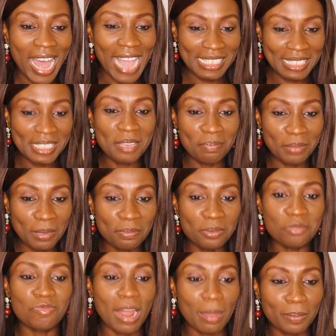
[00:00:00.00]
I see
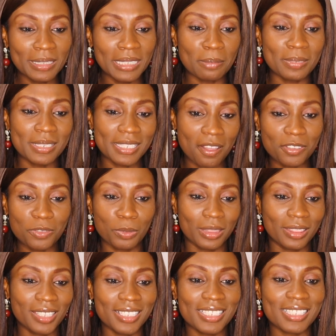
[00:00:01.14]
people wrapping themselves
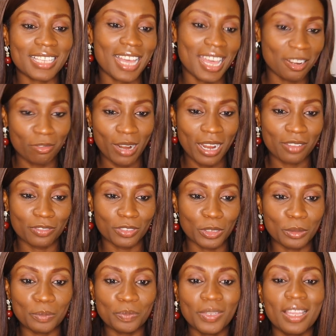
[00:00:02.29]
with it at
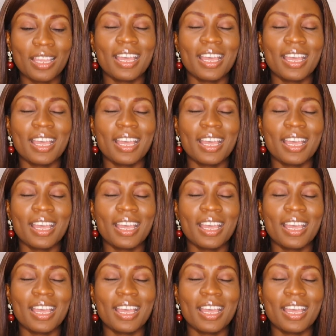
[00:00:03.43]
arrival.